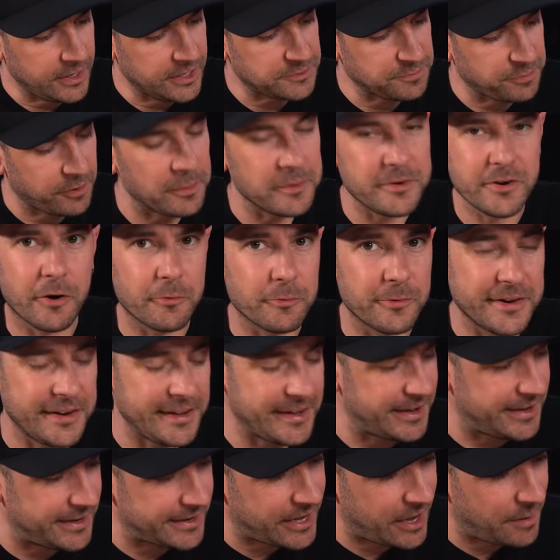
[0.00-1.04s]
it's probably not really
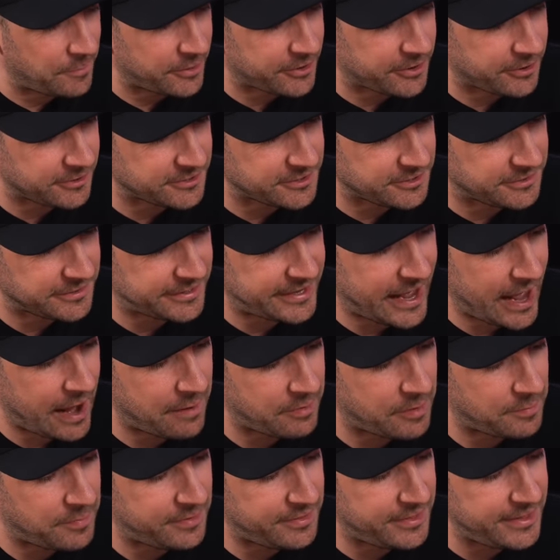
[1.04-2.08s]
gonna come across on
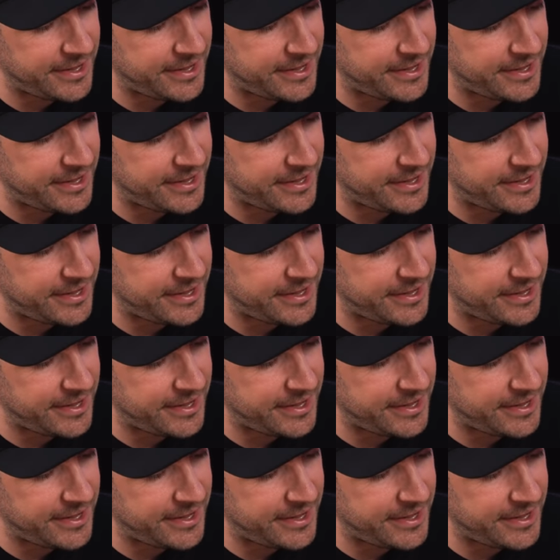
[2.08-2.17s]
camera, but